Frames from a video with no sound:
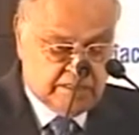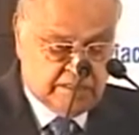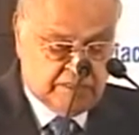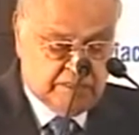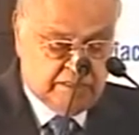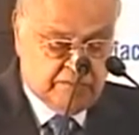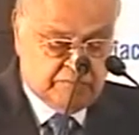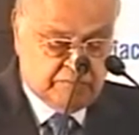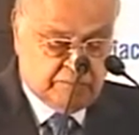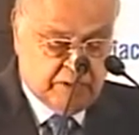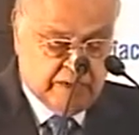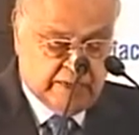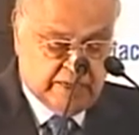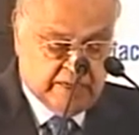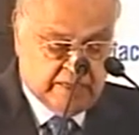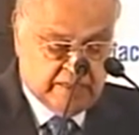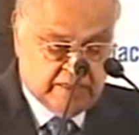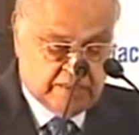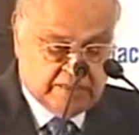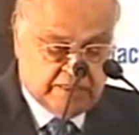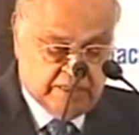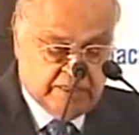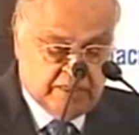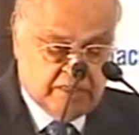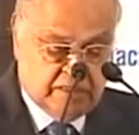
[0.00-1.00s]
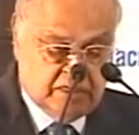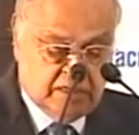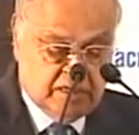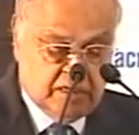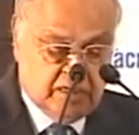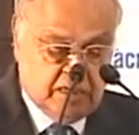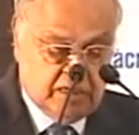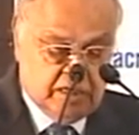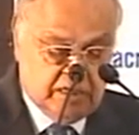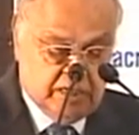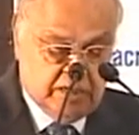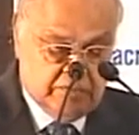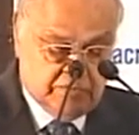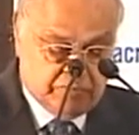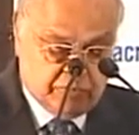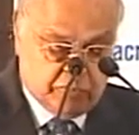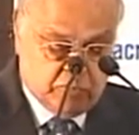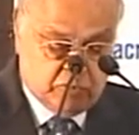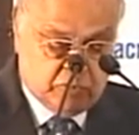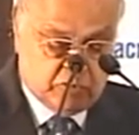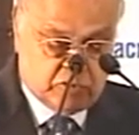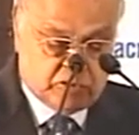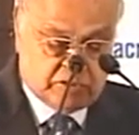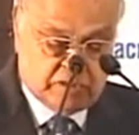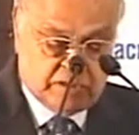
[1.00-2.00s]
assist in financing
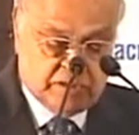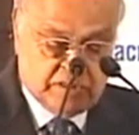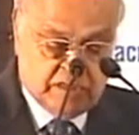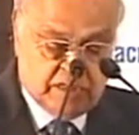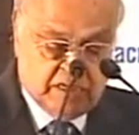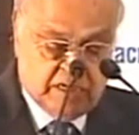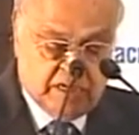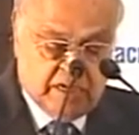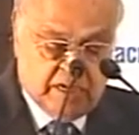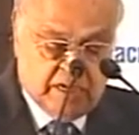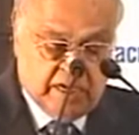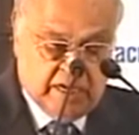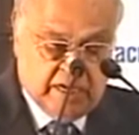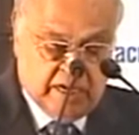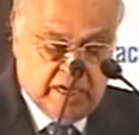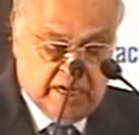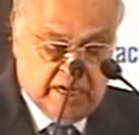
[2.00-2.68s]
imports,